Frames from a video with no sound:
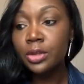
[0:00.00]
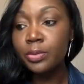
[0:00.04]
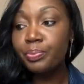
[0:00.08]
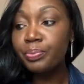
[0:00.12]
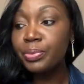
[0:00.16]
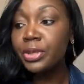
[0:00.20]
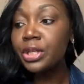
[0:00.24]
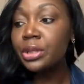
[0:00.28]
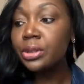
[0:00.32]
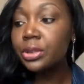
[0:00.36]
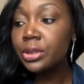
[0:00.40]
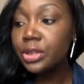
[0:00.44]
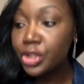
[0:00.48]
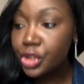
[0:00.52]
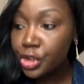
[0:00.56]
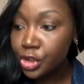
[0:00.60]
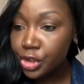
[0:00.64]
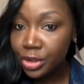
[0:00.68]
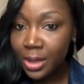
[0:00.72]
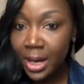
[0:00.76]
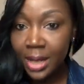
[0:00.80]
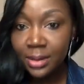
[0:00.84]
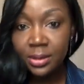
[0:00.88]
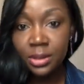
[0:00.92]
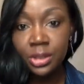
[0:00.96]
build
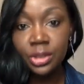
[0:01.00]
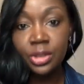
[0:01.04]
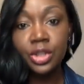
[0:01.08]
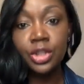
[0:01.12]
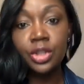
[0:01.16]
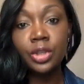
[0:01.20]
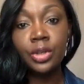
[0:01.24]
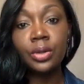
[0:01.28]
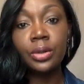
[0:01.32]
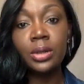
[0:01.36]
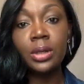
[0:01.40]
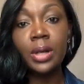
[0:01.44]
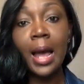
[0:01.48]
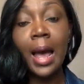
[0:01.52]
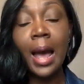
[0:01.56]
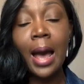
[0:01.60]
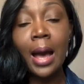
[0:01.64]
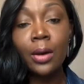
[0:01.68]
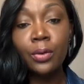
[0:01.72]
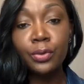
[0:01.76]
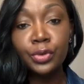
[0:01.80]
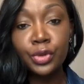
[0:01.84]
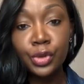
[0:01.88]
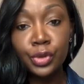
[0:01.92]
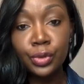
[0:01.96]
strategy on
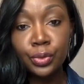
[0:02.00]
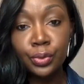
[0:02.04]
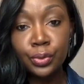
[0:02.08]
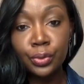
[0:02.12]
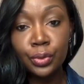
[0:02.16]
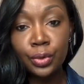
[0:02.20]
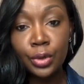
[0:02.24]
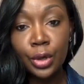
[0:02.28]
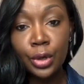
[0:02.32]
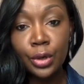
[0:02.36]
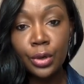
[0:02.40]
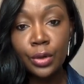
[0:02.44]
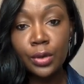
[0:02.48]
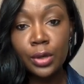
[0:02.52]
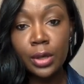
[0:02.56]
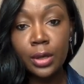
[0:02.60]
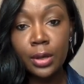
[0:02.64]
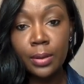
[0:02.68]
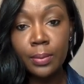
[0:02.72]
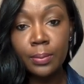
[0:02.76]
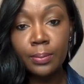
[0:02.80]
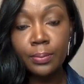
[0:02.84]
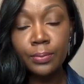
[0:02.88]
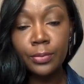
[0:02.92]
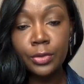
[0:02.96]
how to
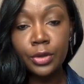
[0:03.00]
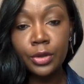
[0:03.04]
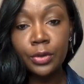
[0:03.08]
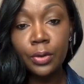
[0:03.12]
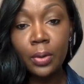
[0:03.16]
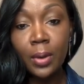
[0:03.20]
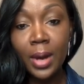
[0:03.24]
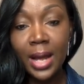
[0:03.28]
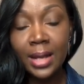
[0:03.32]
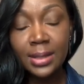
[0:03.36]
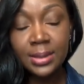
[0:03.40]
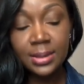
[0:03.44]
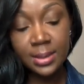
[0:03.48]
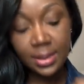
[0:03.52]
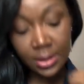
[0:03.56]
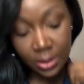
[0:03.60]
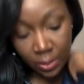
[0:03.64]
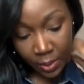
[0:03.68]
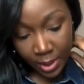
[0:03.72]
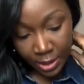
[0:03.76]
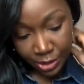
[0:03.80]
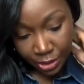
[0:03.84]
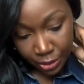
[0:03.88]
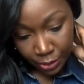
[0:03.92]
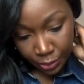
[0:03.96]
answer
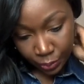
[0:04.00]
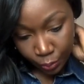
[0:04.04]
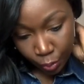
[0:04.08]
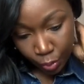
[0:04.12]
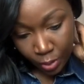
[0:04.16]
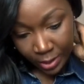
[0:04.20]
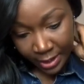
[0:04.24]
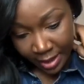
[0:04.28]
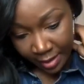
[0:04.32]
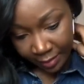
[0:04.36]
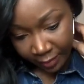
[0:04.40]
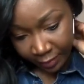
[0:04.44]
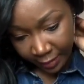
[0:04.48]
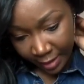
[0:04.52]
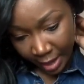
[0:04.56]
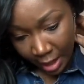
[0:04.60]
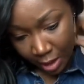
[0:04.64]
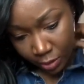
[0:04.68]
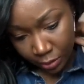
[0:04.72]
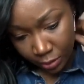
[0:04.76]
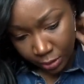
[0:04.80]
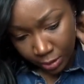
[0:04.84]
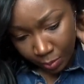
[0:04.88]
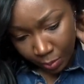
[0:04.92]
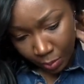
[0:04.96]
questions. What I
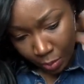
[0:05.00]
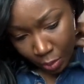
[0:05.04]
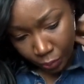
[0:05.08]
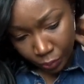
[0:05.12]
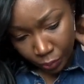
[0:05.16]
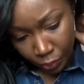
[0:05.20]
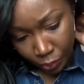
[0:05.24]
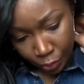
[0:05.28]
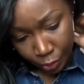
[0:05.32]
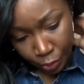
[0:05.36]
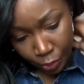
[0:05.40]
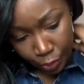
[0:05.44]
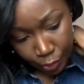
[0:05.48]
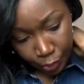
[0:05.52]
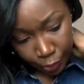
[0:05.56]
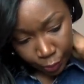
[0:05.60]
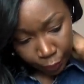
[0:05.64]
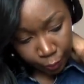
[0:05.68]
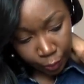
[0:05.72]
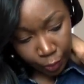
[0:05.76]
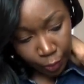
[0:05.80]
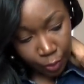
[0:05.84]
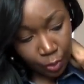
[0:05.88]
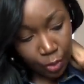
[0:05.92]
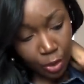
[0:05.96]
found the most
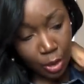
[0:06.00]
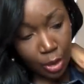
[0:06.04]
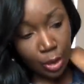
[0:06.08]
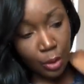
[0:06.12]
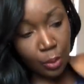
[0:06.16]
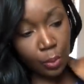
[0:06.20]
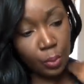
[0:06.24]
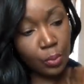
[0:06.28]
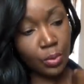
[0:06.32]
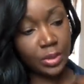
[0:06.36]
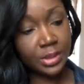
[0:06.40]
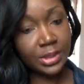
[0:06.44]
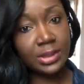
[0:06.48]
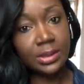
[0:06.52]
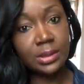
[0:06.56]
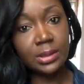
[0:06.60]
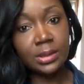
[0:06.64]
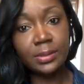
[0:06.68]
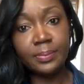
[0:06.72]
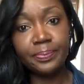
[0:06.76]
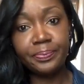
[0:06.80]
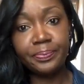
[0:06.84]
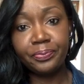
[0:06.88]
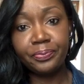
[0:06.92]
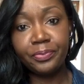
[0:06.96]
useful
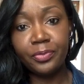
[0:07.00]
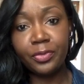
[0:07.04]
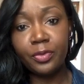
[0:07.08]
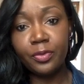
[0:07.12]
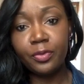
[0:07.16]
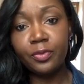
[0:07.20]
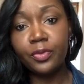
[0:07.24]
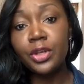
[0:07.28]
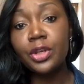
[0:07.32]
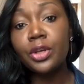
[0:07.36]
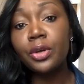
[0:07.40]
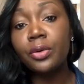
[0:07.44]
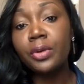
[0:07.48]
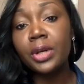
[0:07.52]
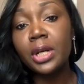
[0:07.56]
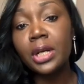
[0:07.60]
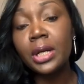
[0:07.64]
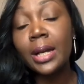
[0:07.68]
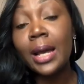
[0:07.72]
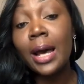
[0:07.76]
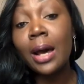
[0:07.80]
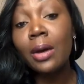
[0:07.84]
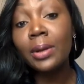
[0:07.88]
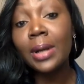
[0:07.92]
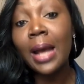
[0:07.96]
was figuring
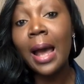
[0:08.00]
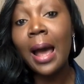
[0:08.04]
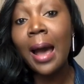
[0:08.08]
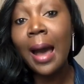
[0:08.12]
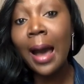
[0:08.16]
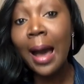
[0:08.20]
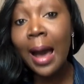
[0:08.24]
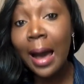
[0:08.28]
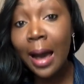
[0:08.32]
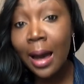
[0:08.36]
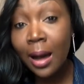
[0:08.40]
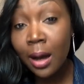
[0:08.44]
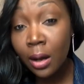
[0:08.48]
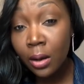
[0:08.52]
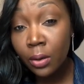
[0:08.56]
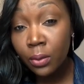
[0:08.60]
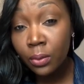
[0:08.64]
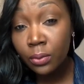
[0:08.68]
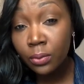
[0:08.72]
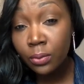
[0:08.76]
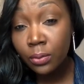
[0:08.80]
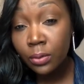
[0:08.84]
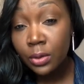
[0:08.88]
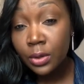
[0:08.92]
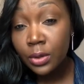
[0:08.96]
out
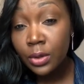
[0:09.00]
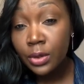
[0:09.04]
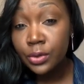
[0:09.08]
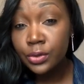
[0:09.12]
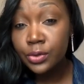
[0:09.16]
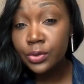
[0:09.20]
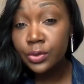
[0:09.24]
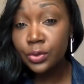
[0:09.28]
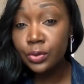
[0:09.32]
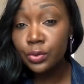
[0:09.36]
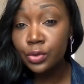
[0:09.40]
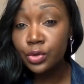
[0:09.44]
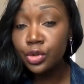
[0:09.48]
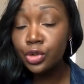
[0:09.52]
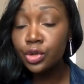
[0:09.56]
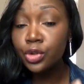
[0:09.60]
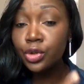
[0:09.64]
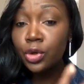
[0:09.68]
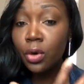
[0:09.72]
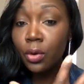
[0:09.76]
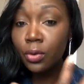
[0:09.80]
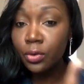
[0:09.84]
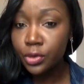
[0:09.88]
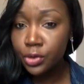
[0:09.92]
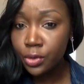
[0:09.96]
how to
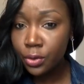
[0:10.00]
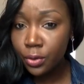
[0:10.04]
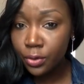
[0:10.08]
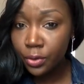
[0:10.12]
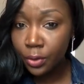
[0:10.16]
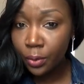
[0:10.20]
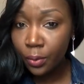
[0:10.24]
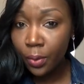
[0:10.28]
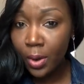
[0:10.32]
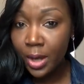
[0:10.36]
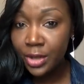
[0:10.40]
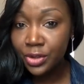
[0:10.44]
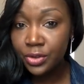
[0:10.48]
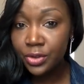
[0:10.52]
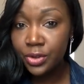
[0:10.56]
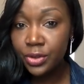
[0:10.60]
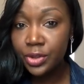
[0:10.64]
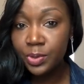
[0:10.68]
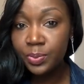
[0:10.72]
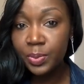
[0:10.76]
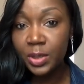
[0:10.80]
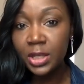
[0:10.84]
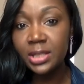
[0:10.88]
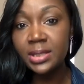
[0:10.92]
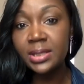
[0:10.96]
structure the questions,
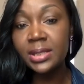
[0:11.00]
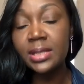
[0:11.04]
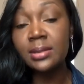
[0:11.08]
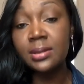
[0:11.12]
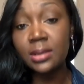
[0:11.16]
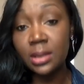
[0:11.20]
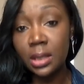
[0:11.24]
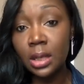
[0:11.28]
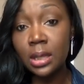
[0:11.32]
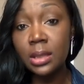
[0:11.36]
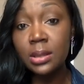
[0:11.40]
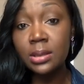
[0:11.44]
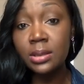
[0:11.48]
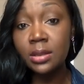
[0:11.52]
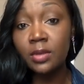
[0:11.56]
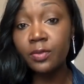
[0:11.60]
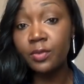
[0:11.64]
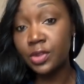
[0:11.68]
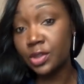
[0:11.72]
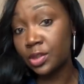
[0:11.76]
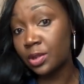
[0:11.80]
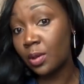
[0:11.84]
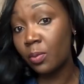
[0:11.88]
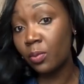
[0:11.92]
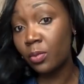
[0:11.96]
because it's easy for
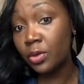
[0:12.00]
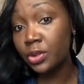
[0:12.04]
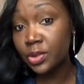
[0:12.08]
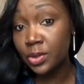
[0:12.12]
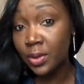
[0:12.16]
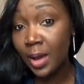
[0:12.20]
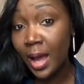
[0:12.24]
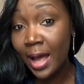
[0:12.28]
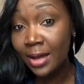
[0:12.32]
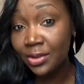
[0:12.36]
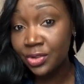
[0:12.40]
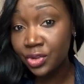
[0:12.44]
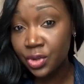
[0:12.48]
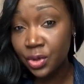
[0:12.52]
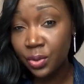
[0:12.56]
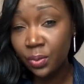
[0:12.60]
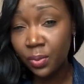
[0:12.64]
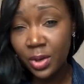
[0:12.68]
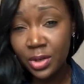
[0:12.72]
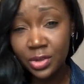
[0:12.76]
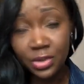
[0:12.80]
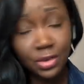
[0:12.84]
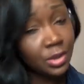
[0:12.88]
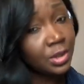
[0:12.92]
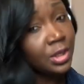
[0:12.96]
someone to ask you a
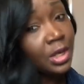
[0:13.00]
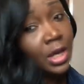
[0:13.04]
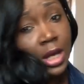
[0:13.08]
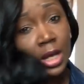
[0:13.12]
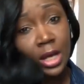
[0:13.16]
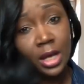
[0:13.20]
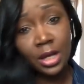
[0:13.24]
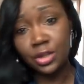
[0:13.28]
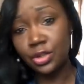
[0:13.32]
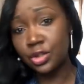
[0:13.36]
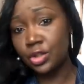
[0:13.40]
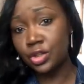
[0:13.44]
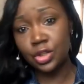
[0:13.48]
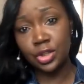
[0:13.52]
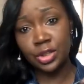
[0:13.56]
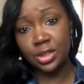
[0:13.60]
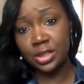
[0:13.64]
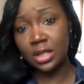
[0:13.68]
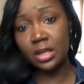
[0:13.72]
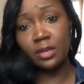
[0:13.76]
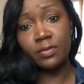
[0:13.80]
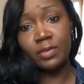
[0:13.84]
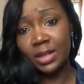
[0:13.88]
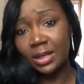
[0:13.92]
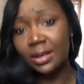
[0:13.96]
question and you just
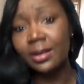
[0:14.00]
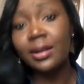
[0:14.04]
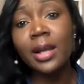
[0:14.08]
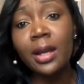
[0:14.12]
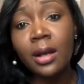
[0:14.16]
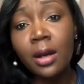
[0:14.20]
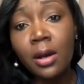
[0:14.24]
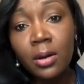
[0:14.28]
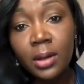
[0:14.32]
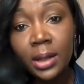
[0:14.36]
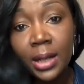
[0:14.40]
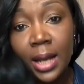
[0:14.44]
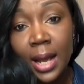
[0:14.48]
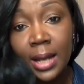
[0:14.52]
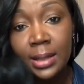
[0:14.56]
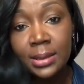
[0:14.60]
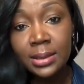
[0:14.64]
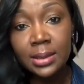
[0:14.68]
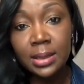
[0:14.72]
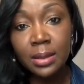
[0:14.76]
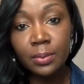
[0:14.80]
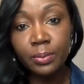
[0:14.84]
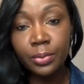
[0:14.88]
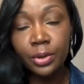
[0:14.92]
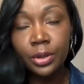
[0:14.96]
give a clear-cut
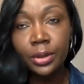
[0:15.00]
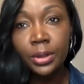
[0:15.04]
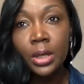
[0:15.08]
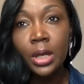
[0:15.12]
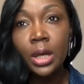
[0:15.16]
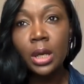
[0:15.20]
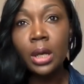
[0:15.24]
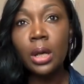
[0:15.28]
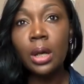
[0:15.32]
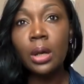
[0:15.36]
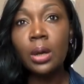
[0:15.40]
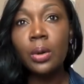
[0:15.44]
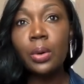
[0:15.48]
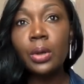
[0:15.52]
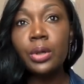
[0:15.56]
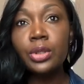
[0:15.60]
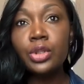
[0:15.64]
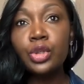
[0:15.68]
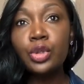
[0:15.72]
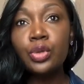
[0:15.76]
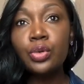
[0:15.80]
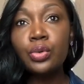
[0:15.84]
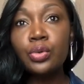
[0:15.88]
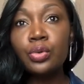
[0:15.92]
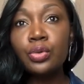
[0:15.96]
answer, but
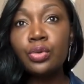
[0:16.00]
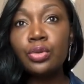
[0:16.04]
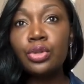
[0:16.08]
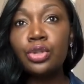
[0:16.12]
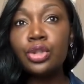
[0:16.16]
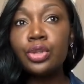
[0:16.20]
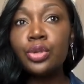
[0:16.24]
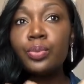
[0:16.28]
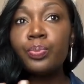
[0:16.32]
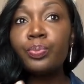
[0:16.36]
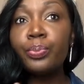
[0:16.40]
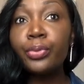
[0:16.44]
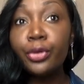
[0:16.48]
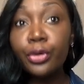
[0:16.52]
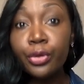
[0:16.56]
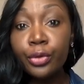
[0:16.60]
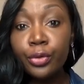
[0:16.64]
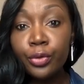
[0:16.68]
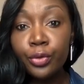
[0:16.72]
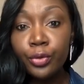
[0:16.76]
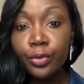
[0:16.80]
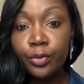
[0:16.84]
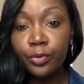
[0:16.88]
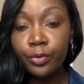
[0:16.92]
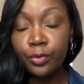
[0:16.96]
to
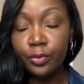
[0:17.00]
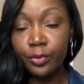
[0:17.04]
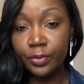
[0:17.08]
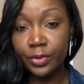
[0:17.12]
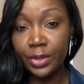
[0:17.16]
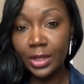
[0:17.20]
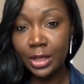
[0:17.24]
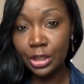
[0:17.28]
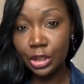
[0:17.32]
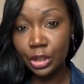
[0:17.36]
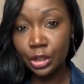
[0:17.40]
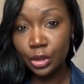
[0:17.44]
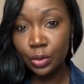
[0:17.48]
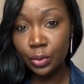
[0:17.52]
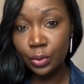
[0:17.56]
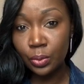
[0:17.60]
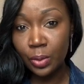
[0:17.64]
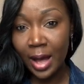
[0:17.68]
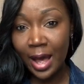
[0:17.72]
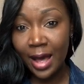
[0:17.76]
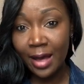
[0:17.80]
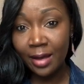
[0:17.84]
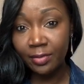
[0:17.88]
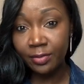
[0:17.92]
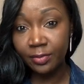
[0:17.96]
prove that you
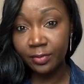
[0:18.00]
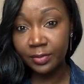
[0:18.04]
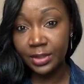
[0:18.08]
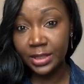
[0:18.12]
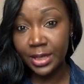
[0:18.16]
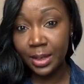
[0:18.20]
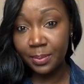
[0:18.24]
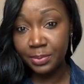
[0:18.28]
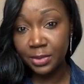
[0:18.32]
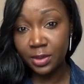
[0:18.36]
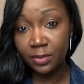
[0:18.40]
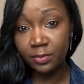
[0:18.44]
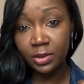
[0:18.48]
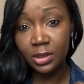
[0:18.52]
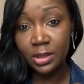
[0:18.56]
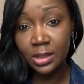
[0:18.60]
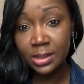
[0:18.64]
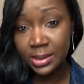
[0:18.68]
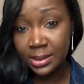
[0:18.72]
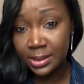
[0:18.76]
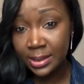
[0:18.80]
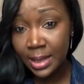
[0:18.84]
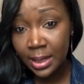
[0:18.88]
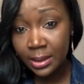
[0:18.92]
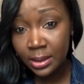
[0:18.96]
have depth of
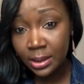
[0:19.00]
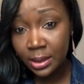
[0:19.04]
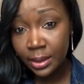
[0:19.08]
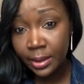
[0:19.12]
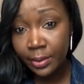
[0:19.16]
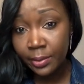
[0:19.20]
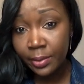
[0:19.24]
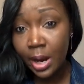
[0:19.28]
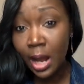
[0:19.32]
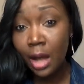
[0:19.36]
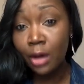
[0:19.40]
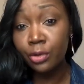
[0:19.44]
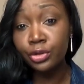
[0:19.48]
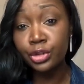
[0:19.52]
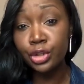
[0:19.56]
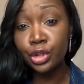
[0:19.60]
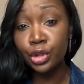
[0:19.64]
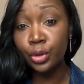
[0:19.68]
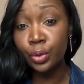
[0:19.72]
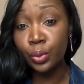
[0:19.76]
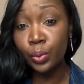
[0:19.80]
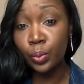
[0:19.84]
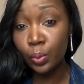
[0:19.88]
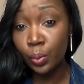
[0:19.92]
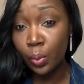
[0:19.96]
understanding around
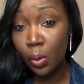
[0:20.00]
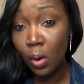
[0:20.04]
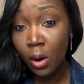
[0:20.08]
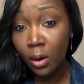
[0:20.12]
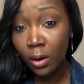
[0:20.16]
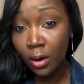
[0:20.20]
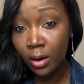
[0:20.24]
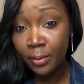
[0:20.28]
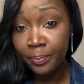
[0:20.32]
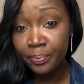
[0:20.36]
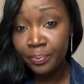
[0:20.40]
your work